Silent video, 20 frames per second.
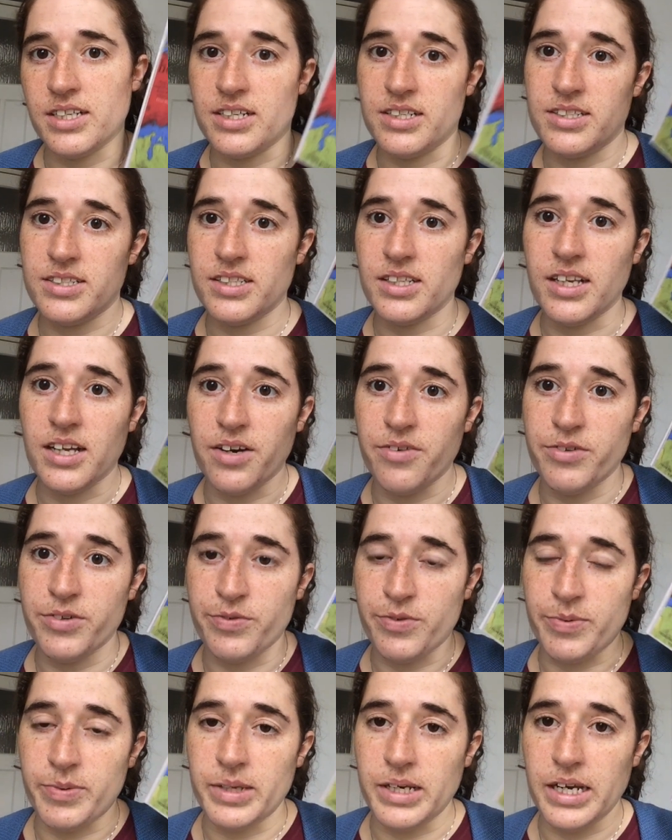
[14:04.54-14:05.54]
and I still have it
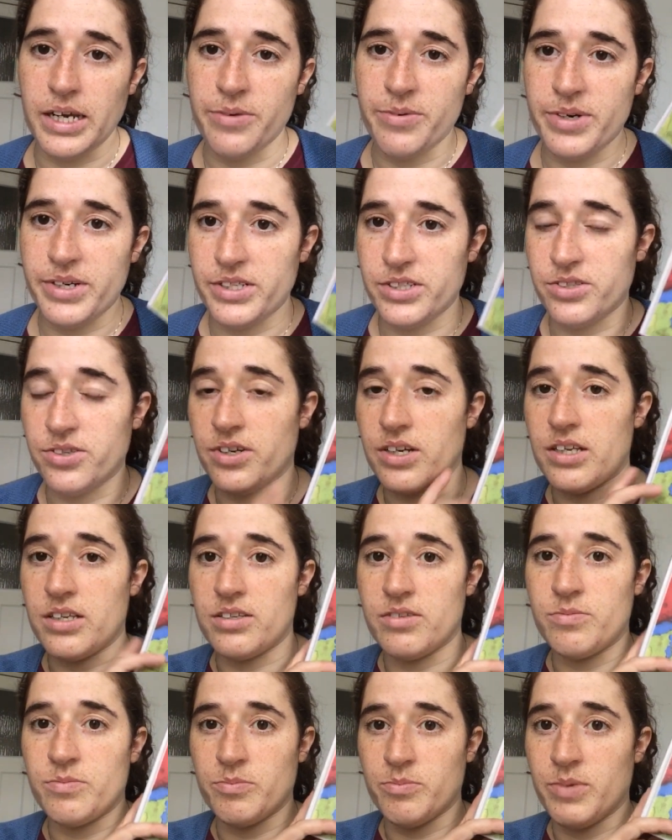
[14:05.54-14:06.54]
from the library, so
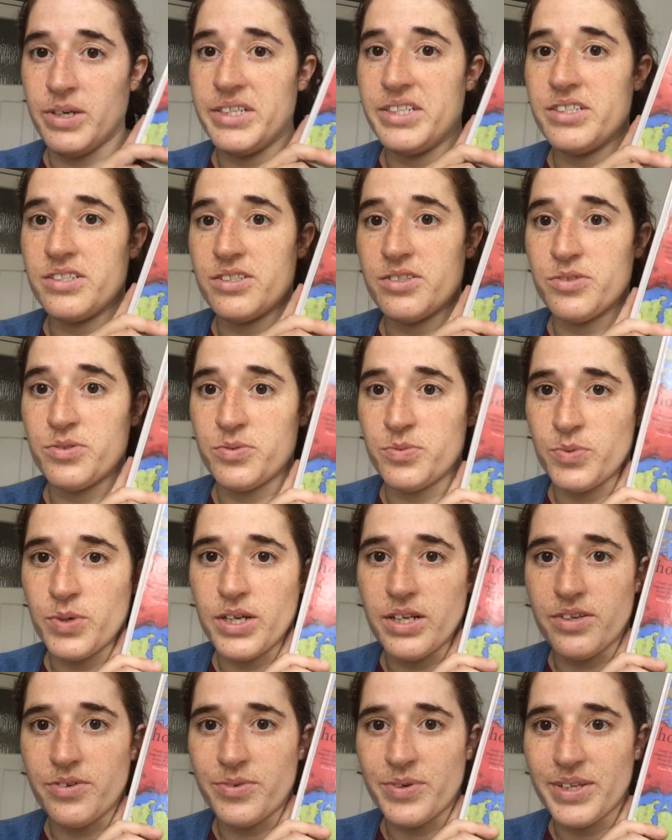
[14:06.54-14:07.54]
I might just as
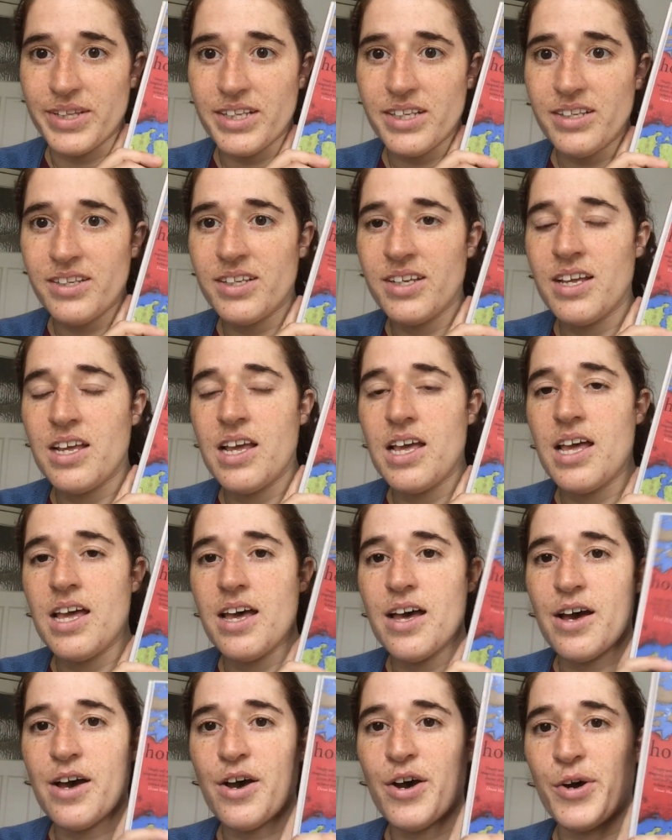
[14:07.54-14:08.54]
well read it.
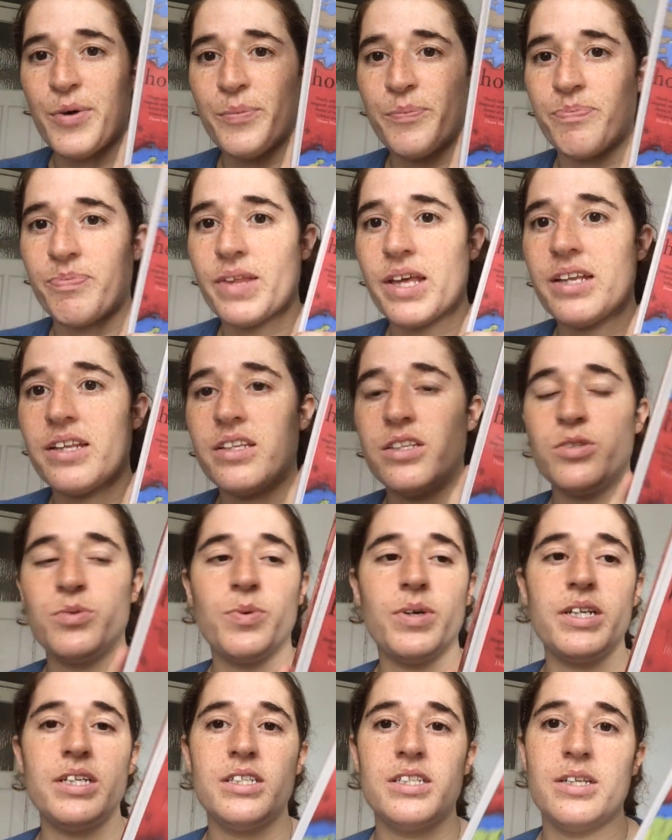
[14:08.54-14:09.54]
And this
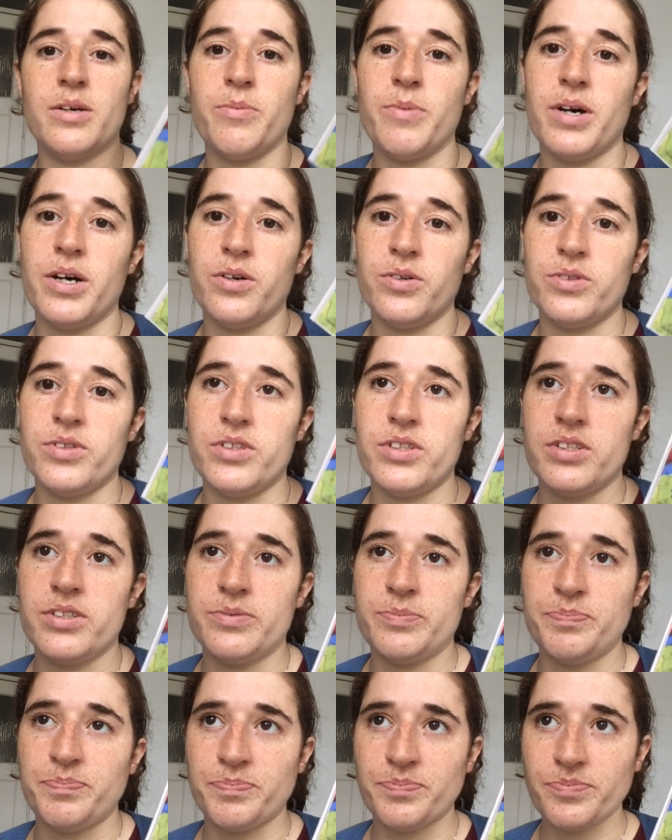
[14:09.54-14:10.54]
one is about
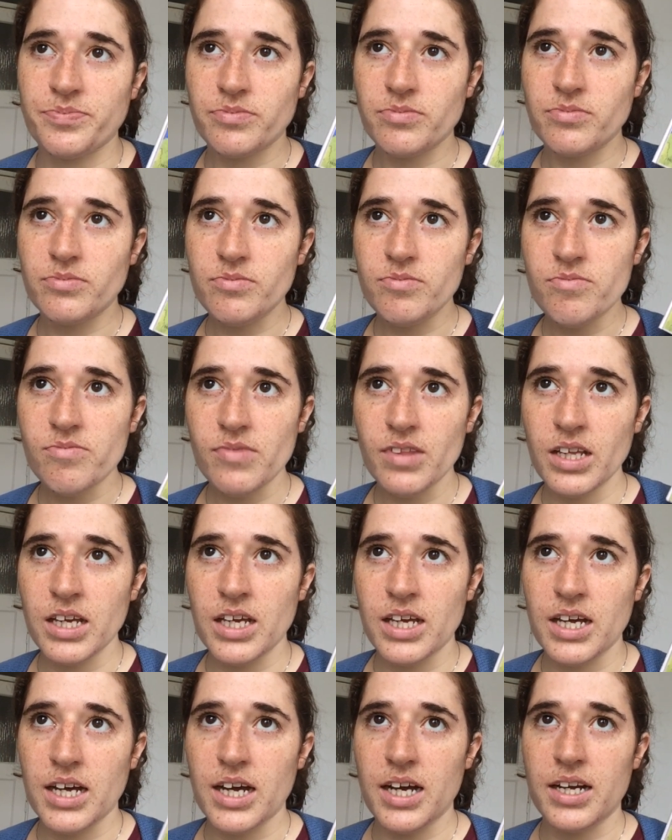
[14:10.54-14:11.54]

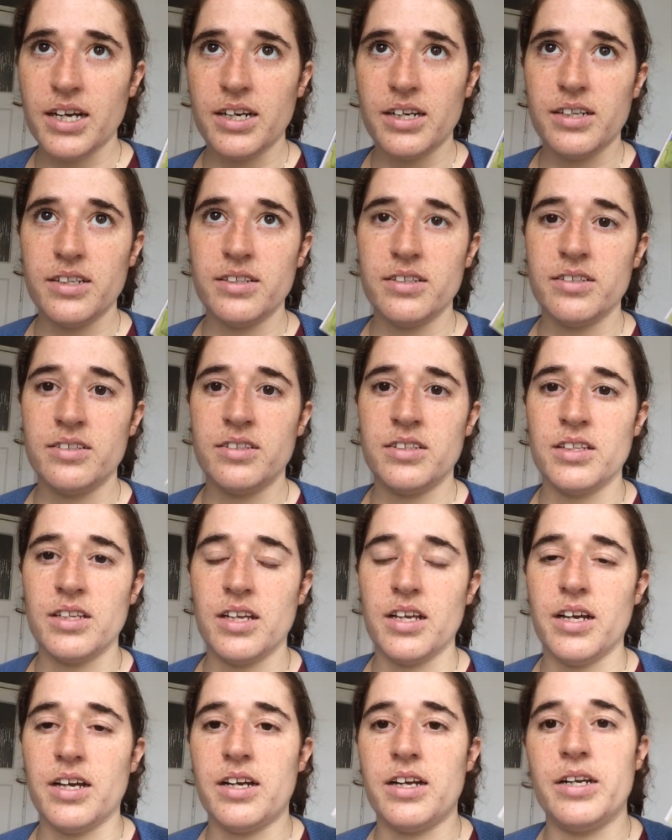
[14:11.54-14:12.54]
an
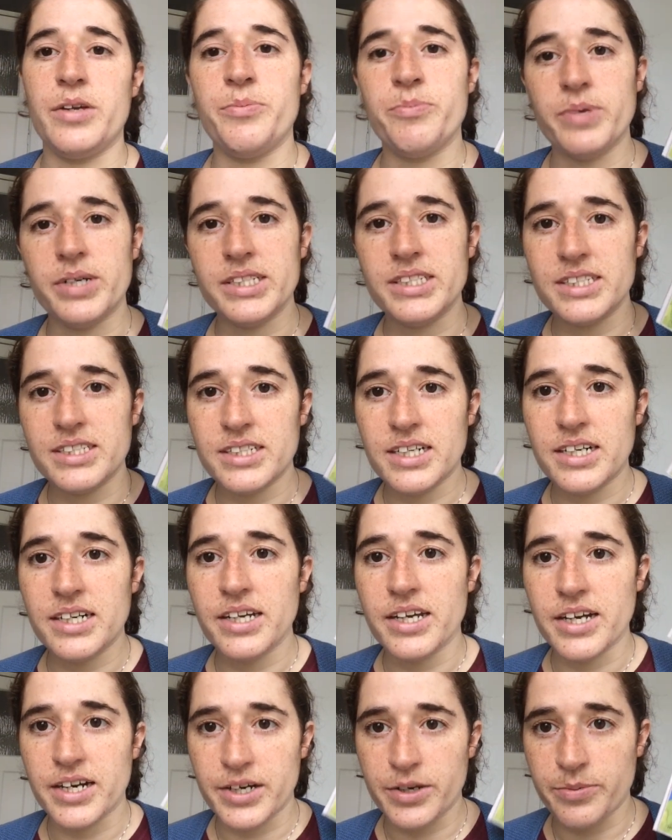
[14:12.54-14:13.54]
imaginary
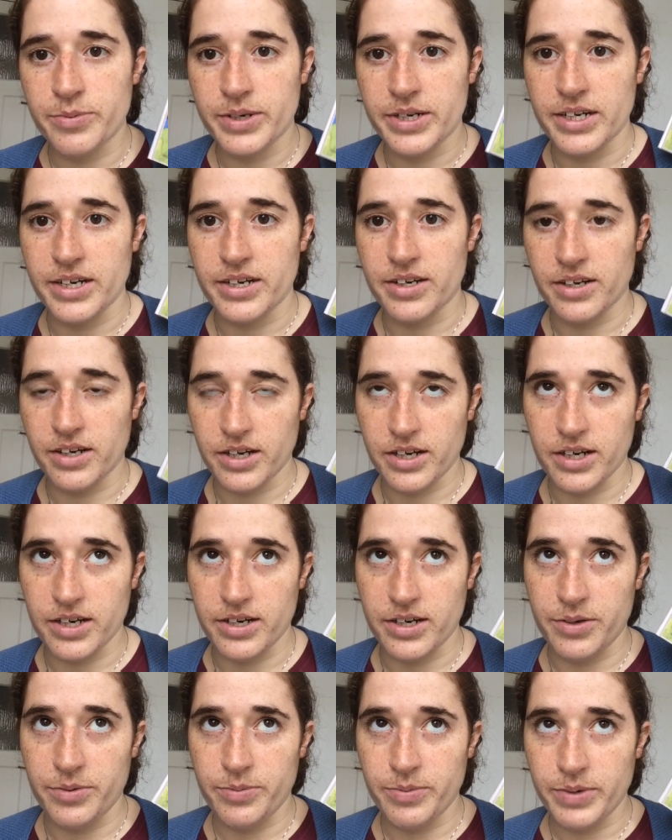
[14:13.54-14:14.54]

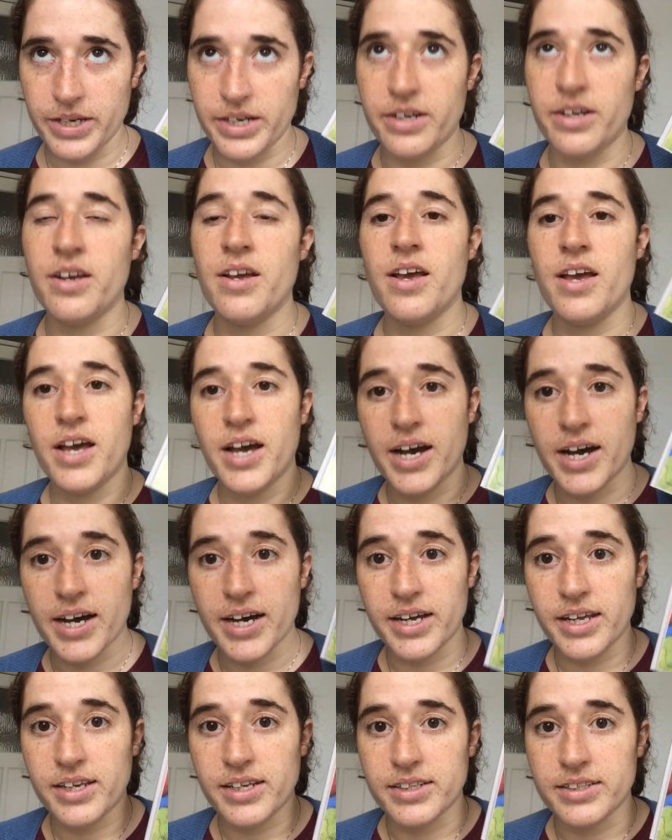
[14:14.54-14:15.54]
Caribbean
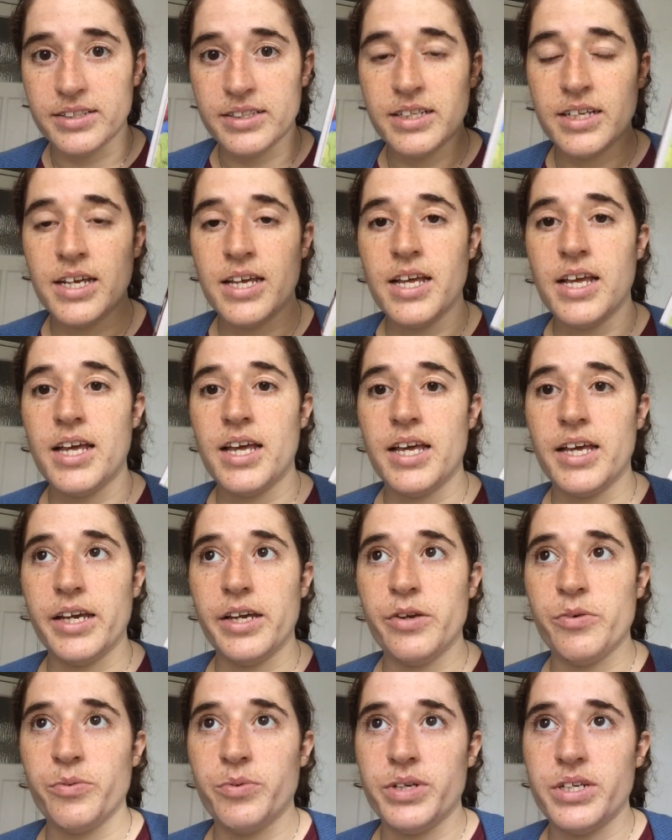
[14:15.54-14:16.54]
island
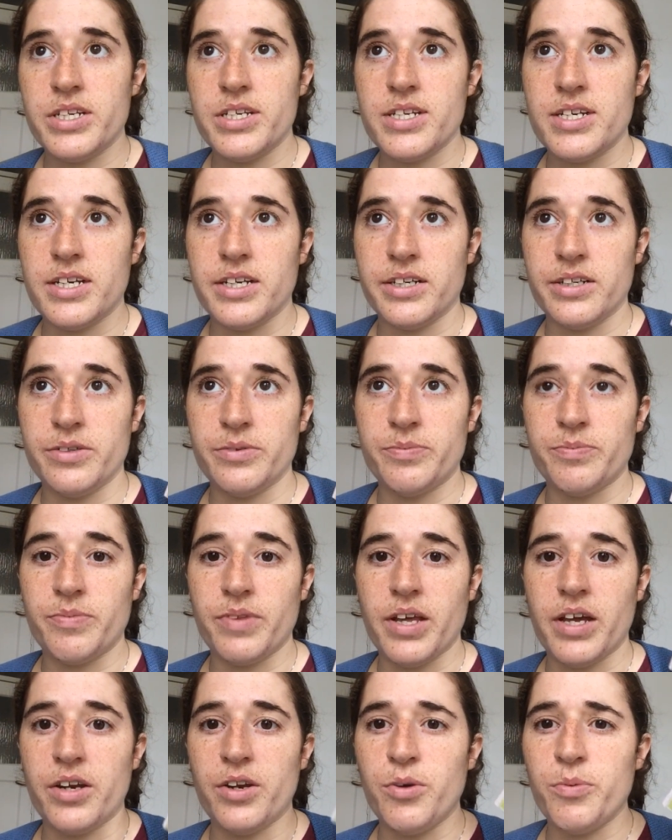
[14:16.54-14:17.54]
in which
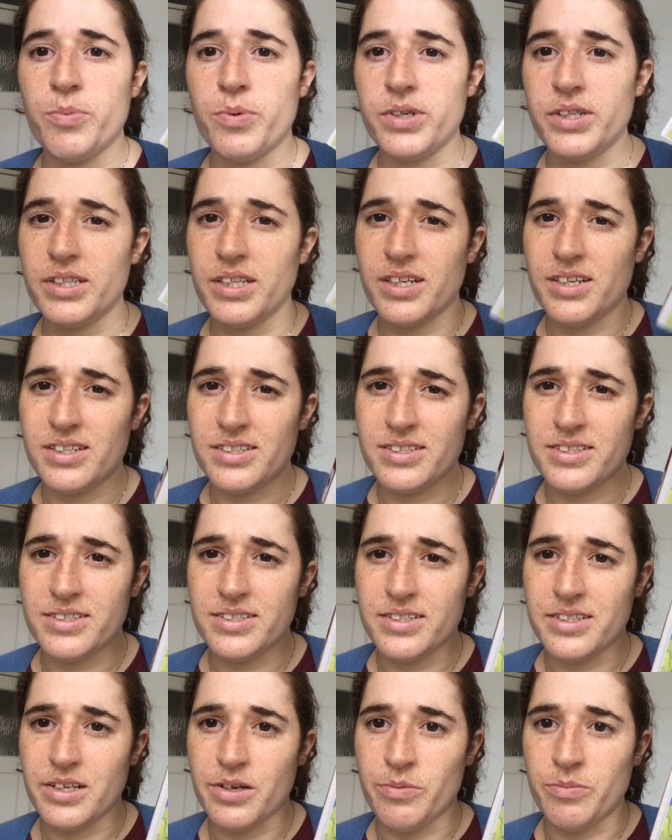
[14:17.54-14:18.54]
a new political
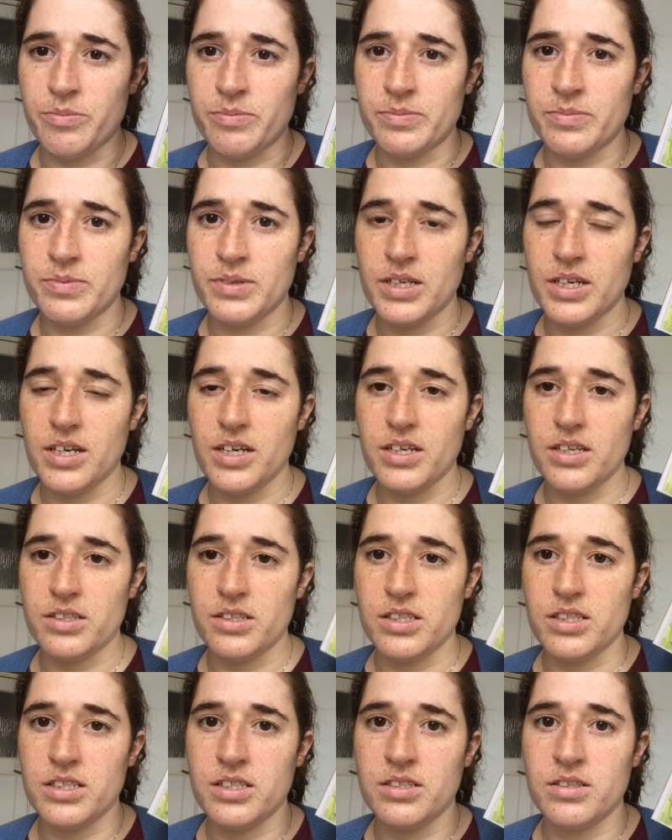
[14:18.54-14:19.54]
system
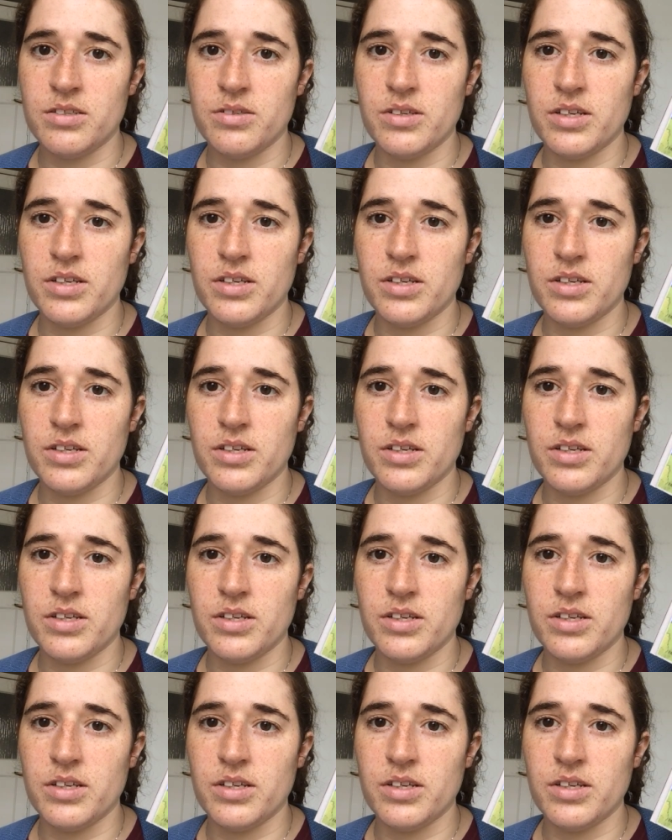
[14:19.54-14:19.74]
is